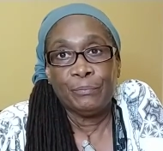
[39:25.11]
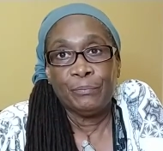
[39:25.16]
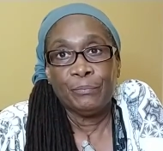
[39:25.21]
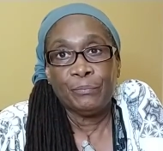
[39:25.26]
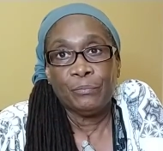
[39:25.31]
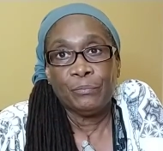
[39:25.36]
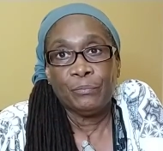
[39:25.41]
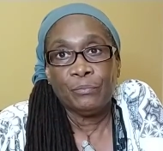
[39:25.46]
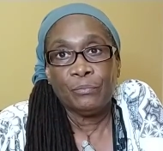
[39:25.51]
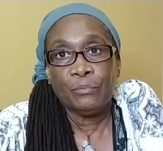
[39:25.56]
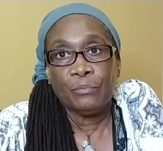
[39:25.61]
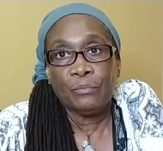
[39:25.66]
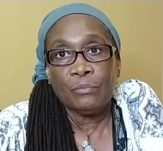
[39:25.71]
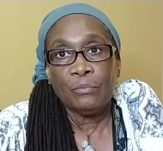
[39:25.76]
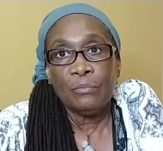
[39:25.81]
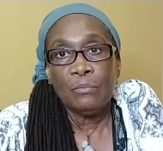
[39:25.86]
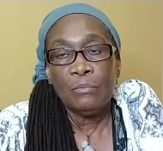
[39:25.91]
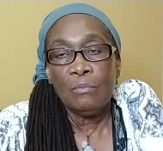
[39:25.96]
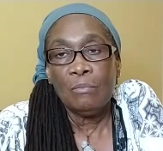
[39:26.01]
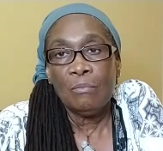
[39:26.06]

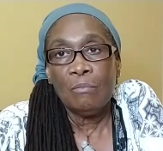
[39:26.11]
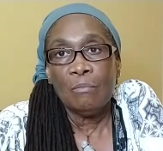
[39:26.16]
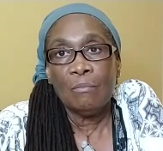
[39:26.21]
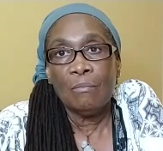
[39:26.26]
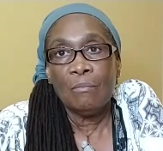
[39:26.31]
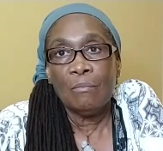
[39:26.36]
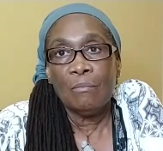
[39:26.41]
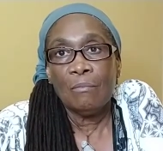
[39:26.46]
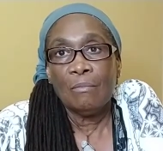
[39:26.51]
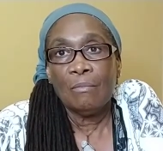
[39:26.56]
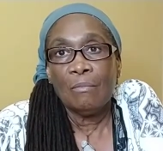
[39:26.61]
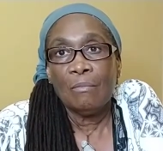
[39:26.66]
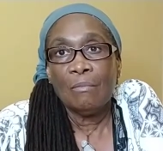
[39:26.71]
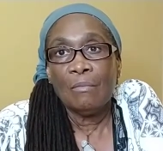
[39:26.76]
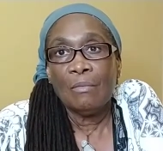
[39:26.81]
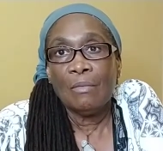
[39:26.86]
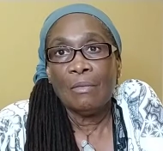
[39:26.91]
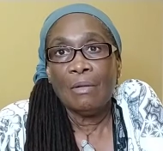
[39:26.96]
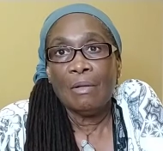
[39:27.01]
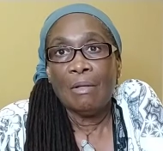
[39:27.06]

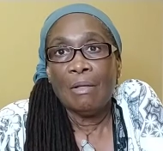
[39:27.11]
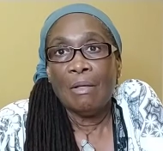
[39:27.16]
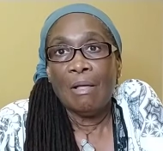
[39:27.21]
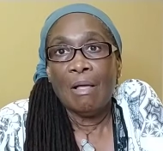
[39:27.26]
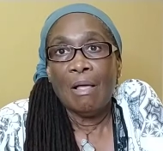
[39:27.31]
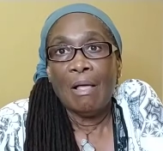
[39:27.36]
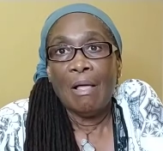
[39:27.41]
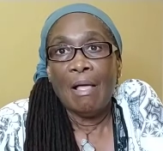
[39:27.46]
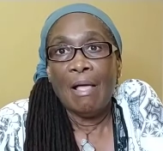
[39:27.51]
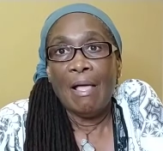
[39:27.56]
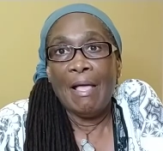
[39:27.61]
Nobody speaks.